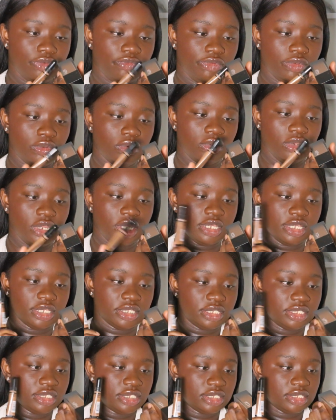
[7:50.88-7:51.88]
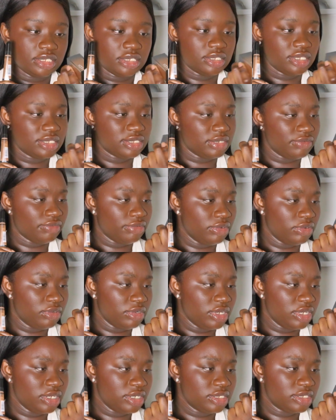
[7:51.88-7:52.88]
flawless, is it
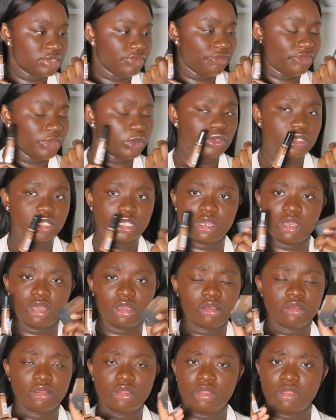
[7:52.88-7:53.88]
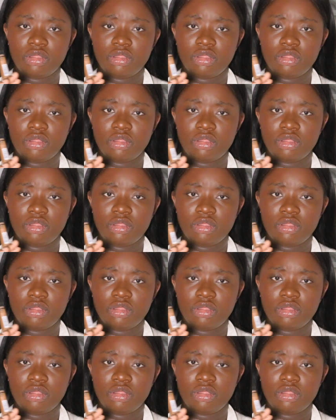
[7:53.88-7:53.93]
flawless? Filter.